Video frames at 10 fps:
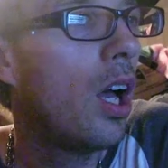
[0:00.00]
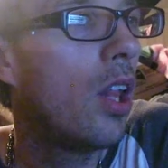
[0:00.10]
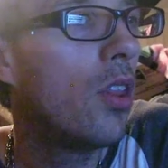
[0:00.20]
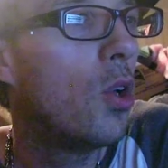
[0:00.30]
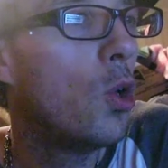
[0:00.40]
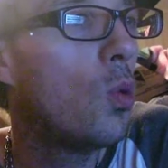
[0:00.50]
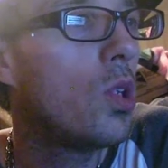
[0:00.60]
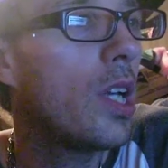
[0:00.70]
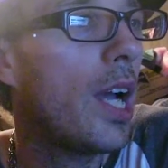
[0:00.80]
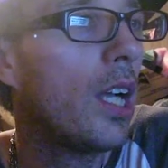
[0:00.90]
the new
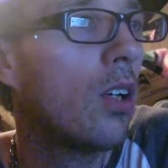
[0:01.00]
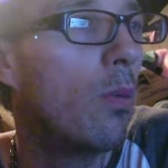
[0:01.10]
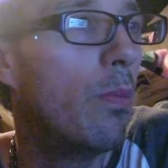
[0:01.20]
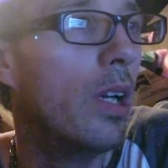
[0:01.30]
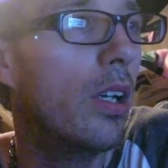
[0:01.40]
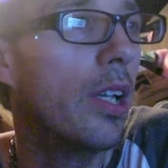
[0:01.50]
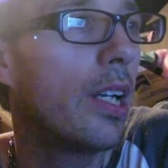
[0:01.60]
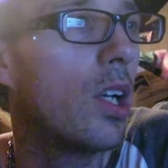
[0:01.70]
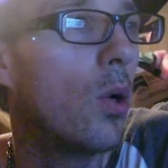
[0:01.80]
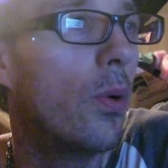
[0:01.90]
Taco Bell, I
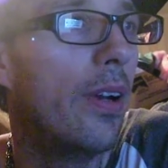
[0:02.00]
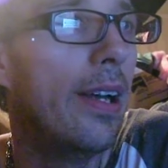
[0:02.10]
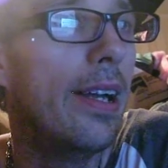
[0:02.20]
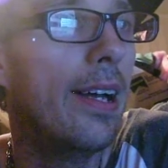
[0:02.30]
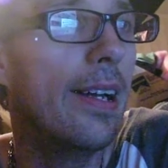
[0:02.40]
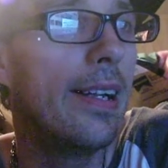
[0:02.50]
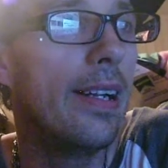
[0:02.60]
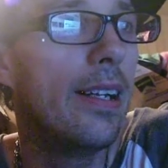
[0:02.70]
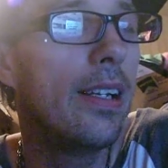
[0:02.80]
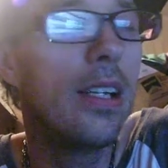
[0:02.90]
go
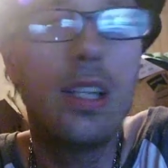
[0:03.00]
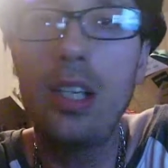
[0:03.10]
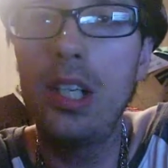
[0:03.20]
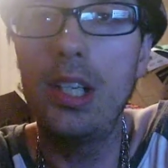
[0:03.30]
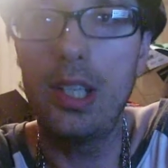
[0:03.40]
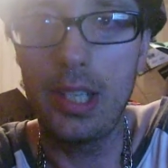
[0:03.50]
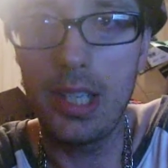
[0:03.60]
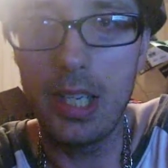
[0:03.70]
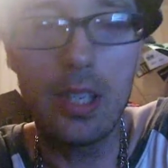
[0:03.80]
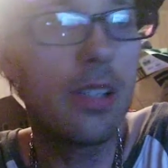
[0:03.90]
nutty, nutty
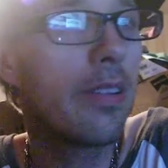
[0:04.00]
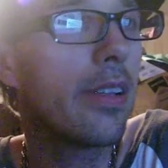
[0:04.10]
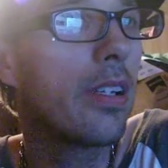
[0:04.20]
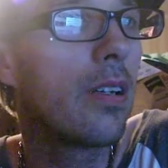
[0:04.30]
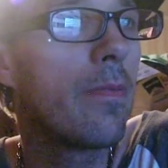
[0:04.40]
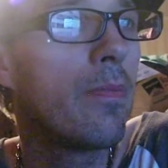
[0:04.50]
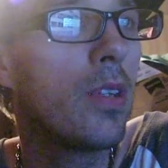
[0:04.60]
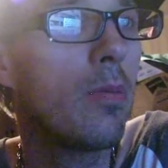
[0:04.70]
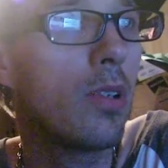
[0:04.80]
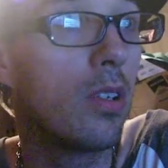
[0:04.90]
cakes.
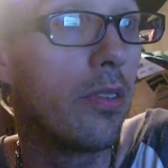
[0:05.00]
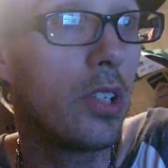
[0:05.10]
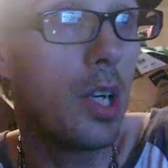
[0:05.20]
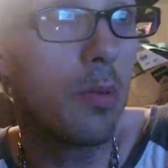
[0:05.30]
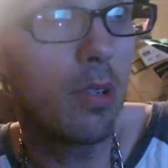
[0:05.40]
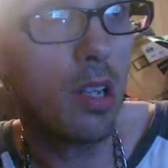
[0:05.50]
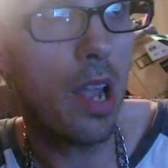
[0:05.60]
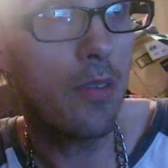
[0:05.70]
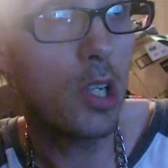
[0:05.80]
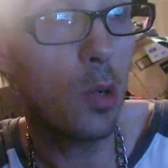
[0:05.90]
I'm My garbage job the
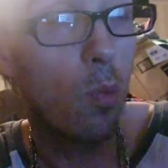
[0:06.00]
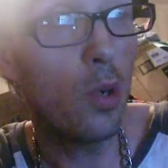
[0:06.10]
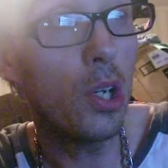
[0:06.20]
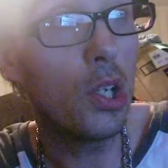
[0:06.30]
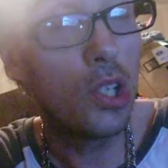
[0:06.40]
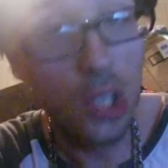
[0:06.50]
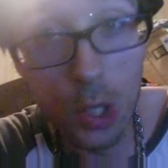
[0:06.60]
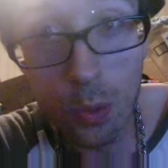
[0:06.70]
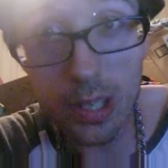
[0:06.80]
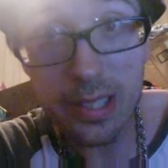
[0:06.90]
cap chicken. Wanna
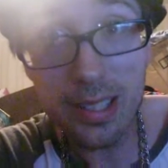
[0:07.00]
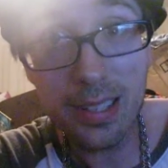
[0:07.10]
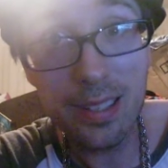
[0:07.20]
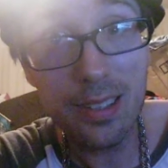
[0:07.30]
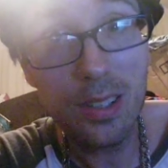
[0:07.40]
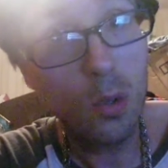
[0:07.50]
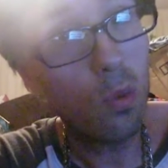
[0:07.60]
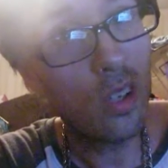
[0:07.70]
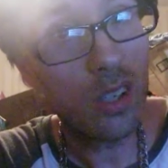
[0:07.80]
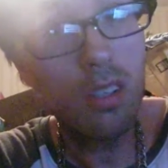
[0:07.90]
do it?
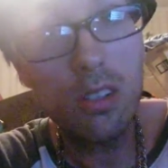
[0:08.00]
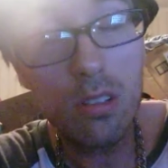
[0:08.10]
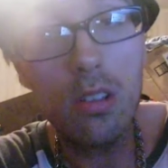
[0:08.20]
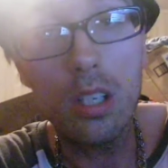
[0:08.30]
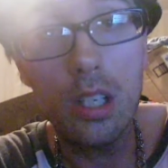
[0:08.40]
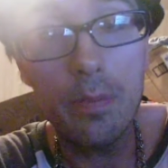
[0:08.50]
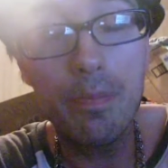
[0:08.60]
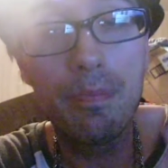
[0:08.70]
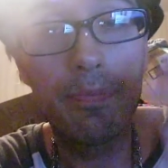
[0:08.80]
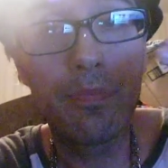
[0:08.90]
Wanna do that?
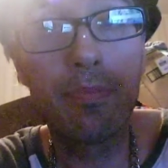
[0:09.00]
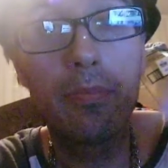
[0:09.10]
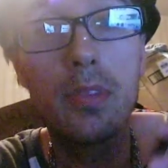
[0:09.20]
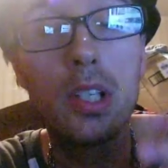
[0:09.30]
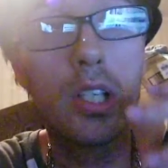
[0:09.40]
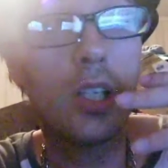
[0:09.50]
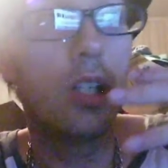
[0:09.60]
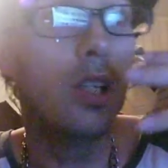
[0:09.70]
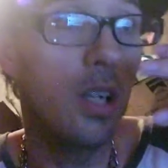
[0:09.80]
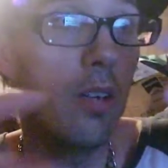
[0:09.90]

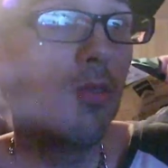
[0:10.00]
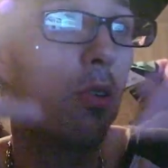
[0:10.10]
And I'm for